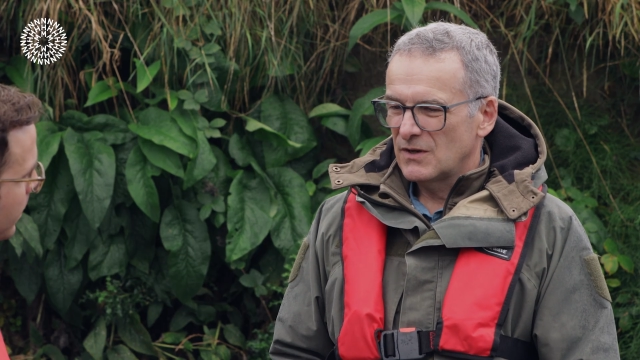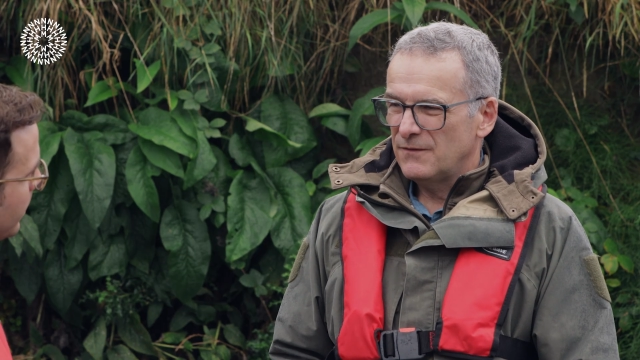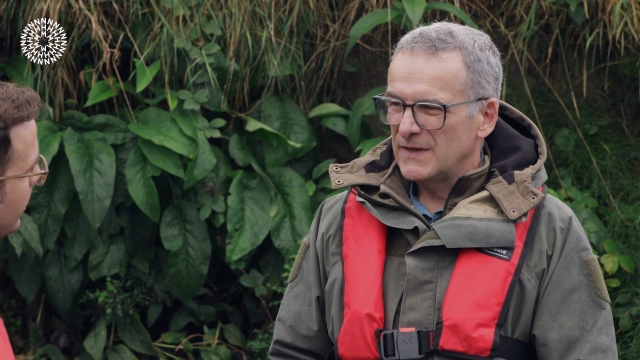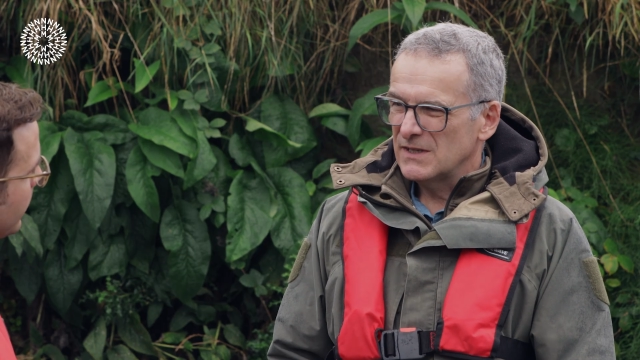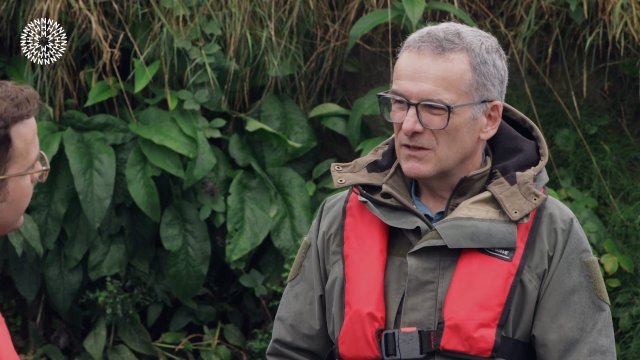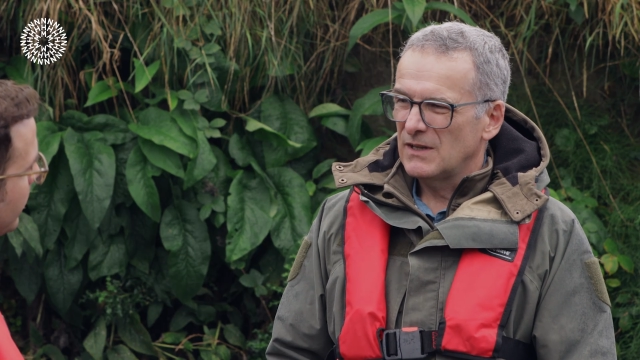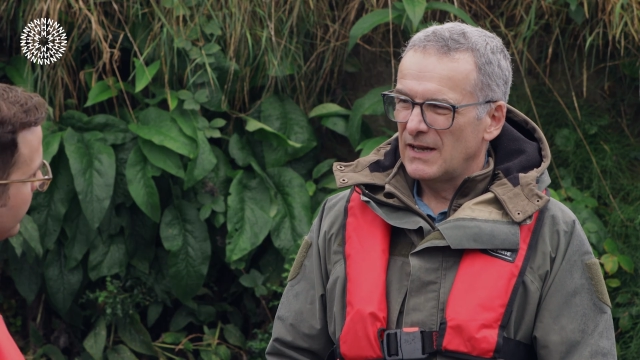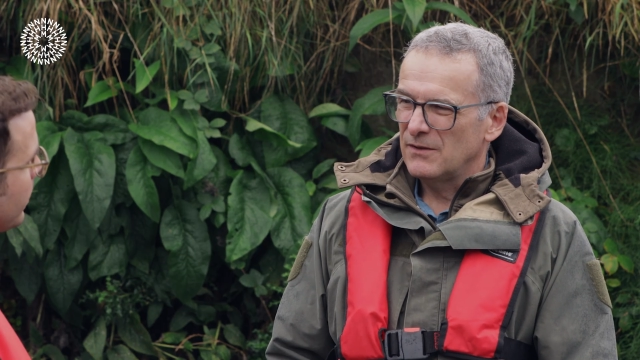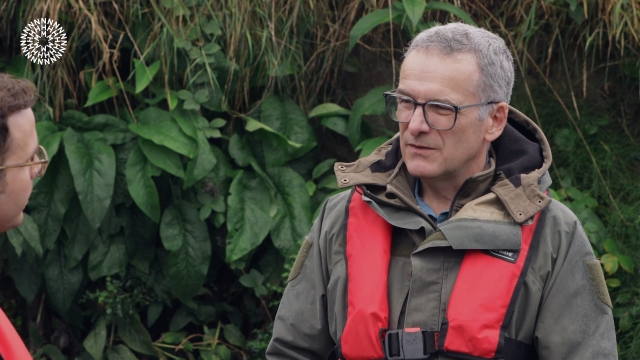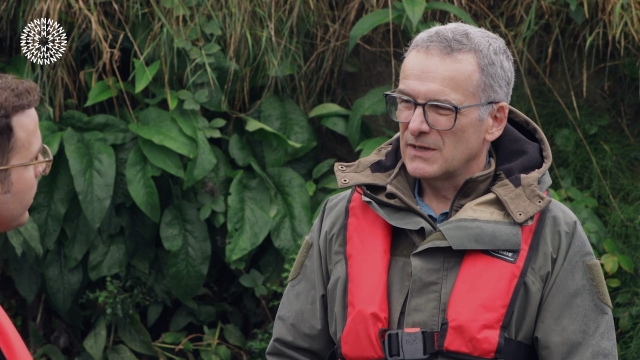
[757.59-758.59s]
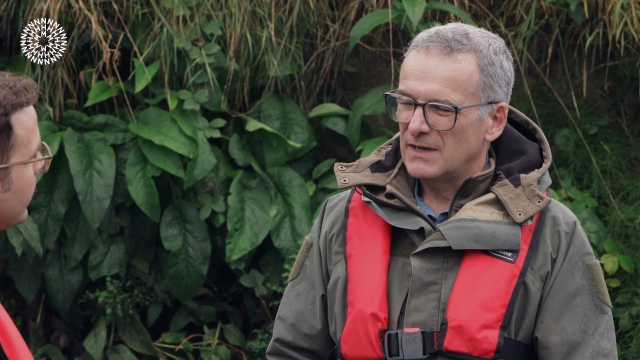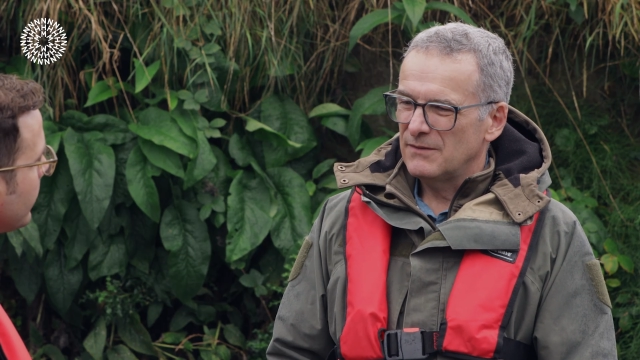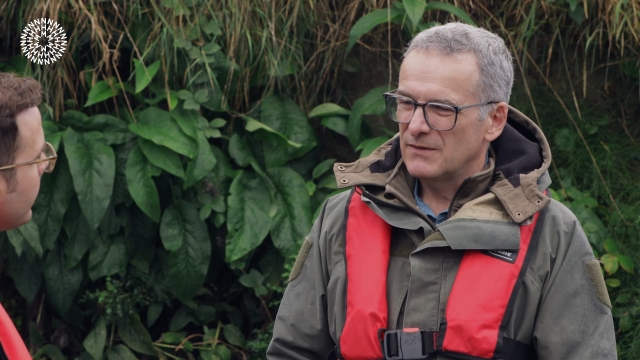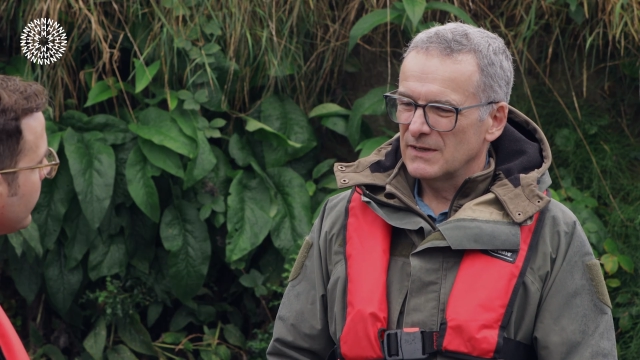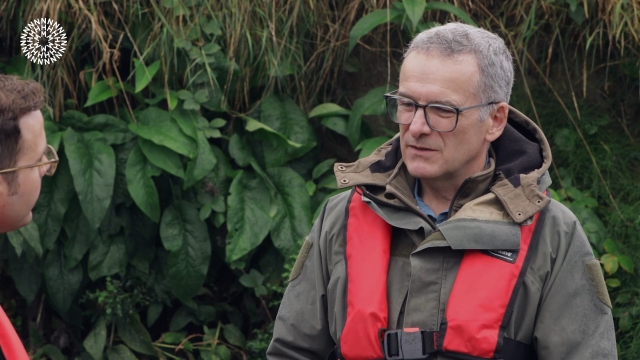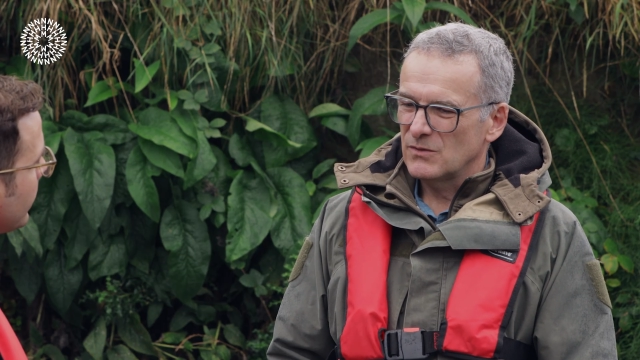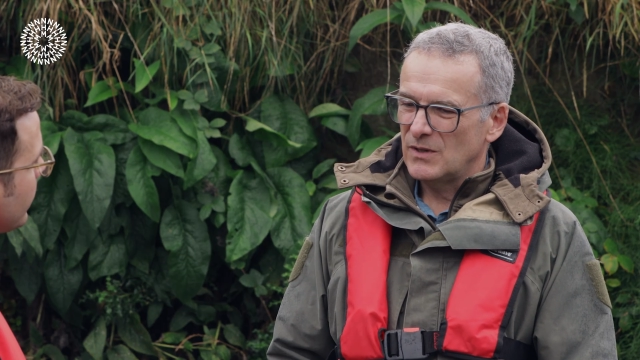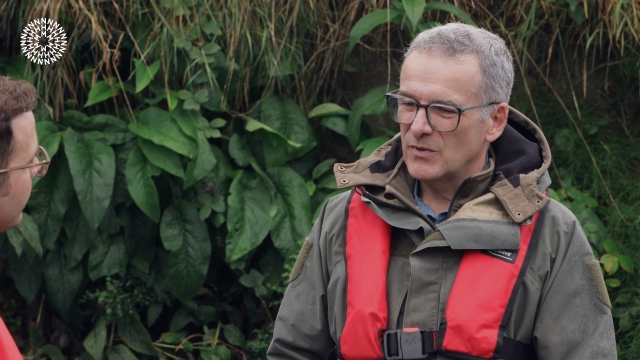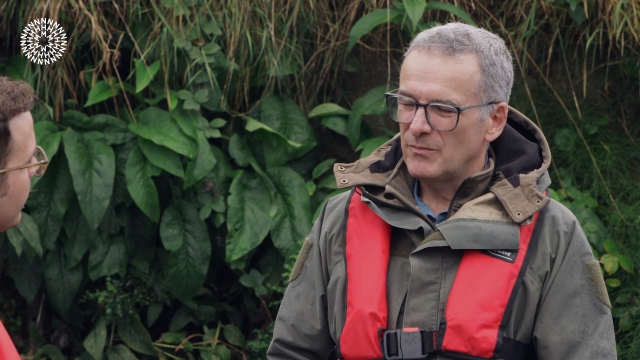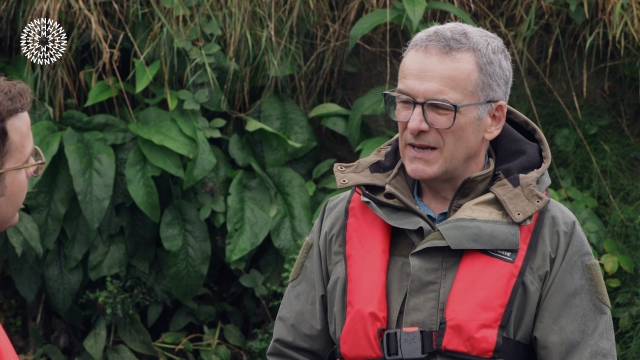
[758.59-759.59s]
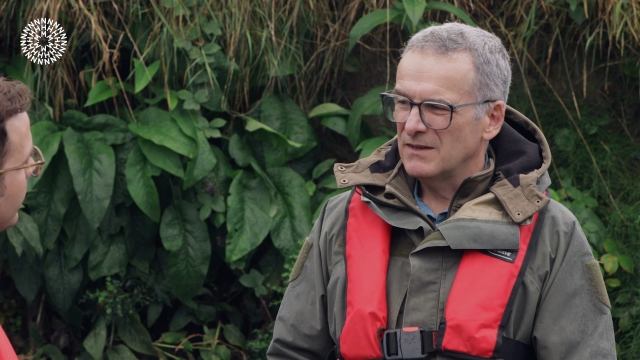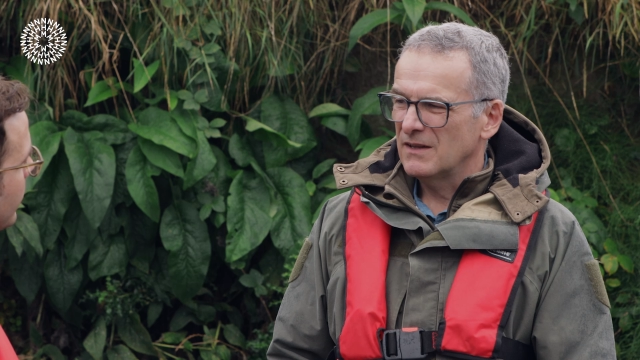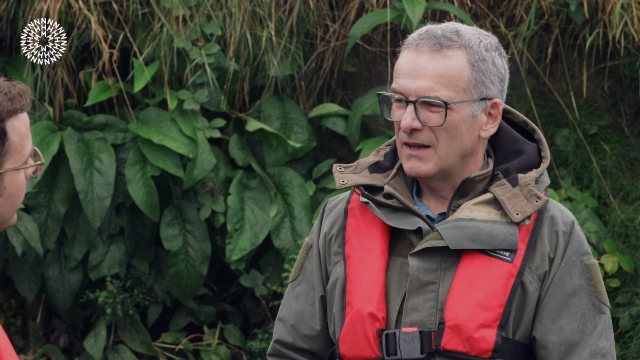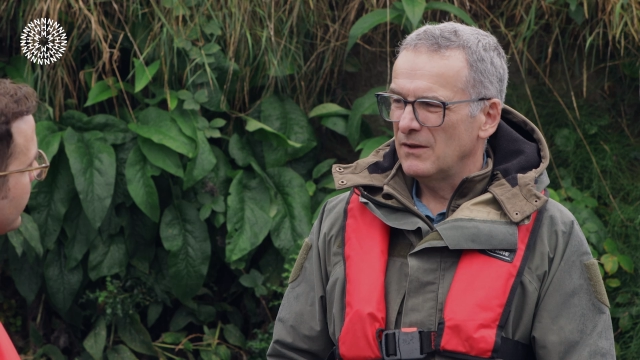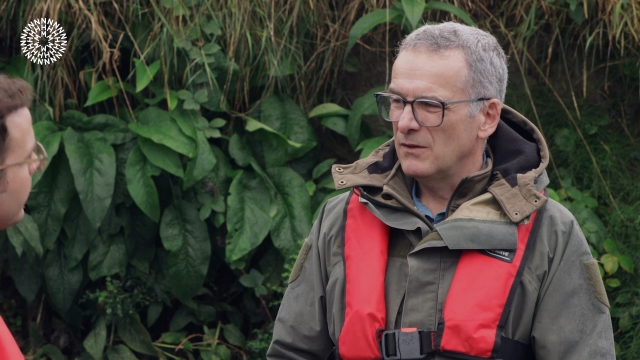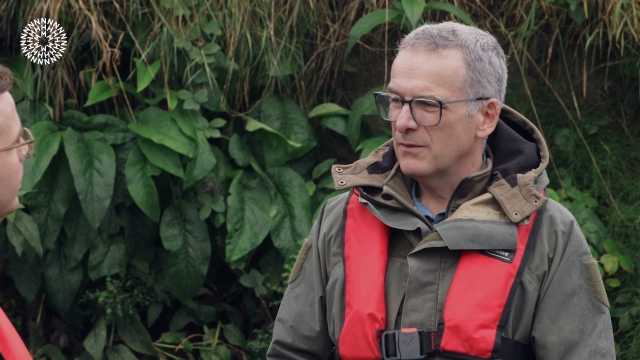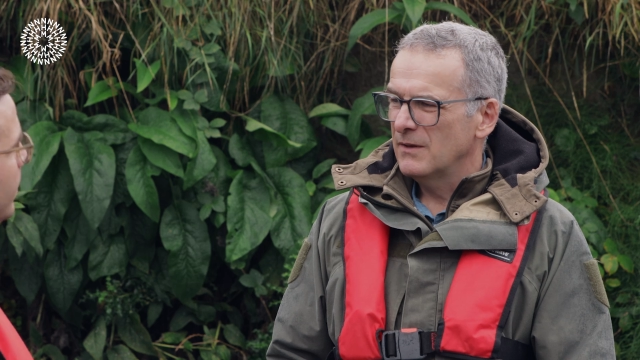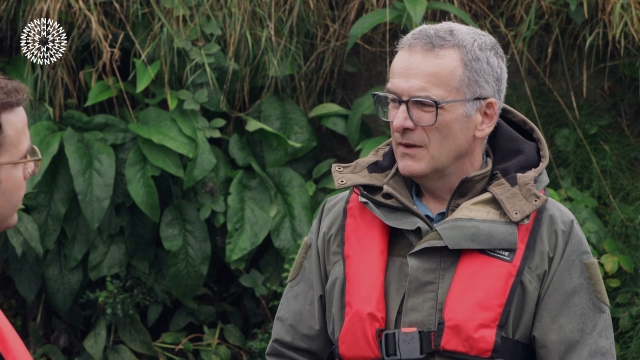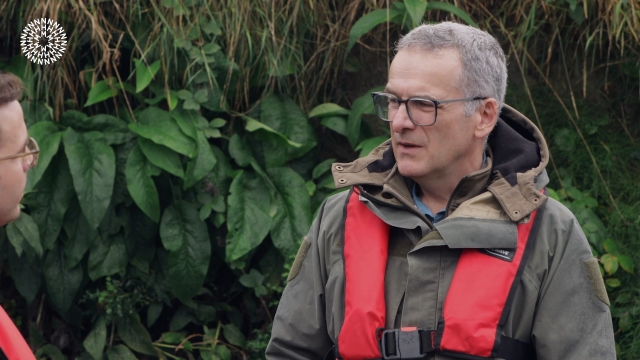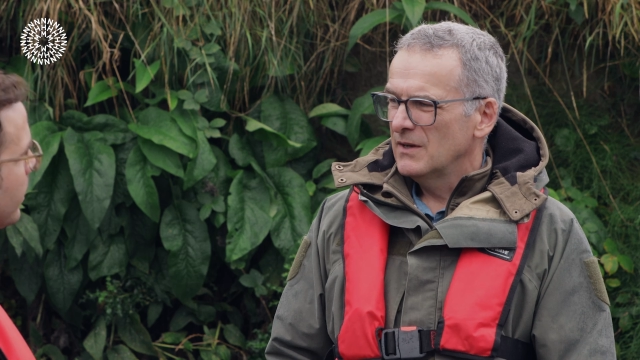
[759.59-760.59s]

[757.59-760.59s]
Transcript: sort of physical health side of things as well, but mental health.